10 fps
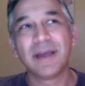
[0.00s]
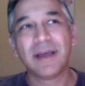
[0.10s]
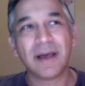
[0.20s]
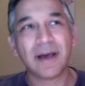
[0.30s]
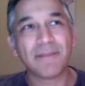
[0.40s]

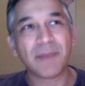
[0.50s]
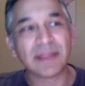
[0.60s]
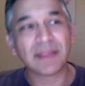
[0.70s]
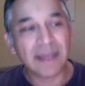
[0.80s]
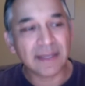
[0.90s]
I
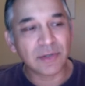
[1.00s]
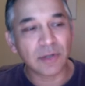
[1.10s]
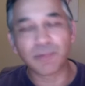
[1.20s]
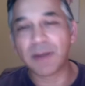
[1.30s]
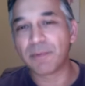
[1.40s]
think it's all
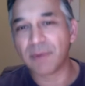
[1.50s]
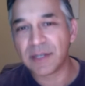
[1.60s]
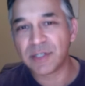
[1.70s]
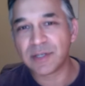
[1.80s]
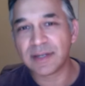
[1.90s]

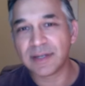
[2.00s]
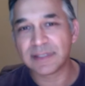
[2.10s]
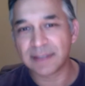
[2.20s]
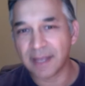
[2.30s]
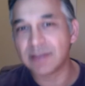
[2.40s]
preparation. And
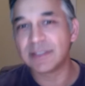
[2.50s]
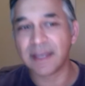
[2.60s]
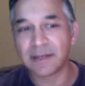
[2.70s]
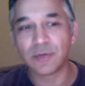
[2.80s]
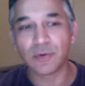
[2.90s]
it's like you
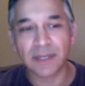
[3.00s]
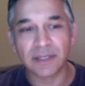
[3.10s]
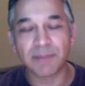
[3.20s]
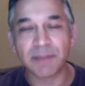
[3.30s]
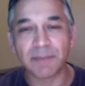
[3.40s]
said, talking
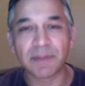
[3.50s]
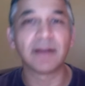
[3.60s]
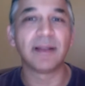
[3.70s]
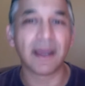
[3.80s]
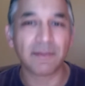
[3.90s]
to people that are
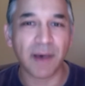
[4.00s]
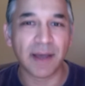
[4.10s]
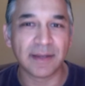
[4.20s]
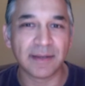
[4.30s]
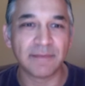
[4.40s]

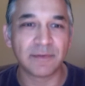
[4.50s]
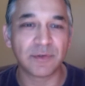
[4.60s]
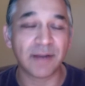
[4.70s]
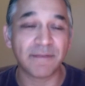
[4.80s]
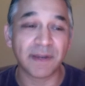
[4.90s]
like-minded,
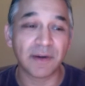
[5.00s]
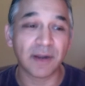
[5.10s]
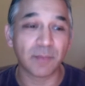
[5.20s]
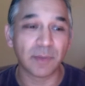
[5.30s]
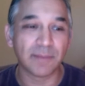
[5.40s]
trying to figure
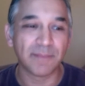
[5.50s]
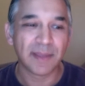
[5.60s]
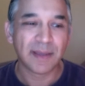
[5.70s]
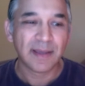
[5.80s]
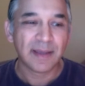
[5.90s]
out, well,
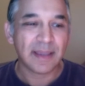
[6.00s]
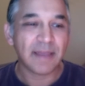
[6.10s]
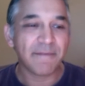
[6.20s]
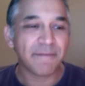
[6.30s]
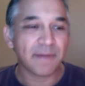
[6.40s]

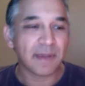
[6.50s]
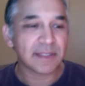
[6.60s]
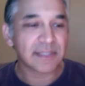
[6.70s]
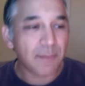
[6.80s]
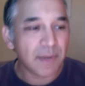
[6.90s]
if
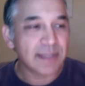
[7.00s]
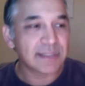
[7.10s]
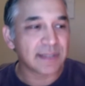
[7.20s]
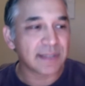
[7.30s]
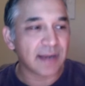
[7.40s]
someone
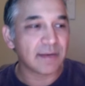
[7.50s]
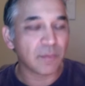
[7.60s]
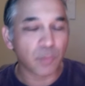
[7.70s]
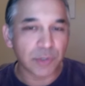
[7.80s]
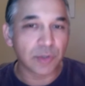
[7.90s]
has done
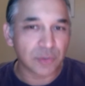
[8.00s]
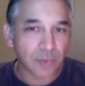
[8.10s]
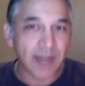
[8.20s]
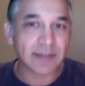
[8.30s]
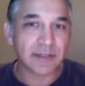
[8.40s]
what you're
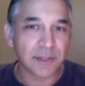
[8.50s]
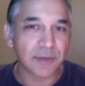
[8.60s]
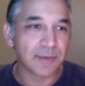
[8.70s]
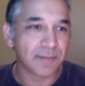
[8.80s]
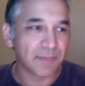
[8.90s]
trying to
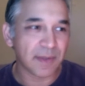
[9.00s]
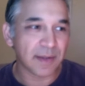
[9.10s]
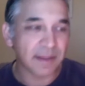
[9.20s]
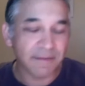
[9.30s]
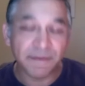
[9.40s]
do
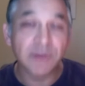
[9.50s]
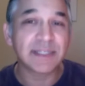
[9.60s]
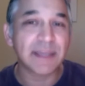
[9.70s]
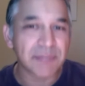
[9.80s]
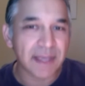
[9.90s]
and they're a few
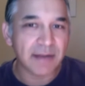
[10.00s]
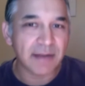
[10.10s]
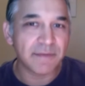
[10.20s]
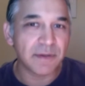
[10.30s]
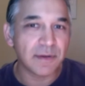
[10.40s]
steps ahead
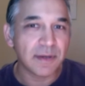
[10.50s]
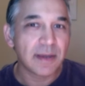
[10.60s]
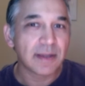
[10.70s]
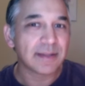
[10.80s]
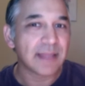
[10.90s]
of you,
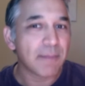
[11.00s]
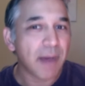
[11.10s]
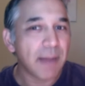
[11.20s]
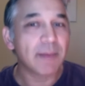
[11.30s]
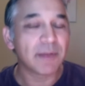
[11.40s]
they
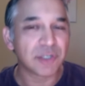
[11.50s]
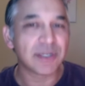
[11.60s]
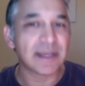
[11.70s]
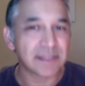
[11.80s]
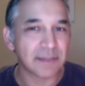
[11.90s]
might be able to
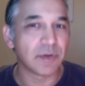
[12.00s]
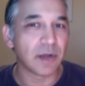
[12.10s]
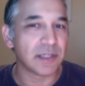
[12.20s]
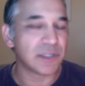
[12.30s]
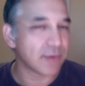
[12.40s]
share some
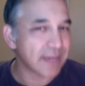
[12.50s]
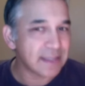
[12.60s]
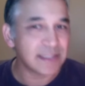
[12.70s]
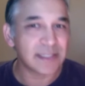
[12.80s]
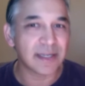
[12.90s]
knowledge or
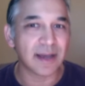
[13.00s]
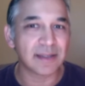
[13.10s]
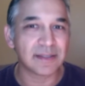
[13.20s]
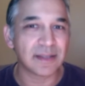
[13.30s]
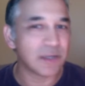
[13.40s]

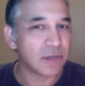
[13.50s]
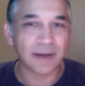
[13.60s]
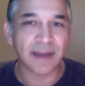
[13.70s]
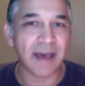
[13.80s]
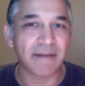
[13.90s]
insights that you
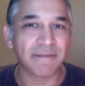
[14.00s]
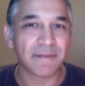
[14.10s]
don't have.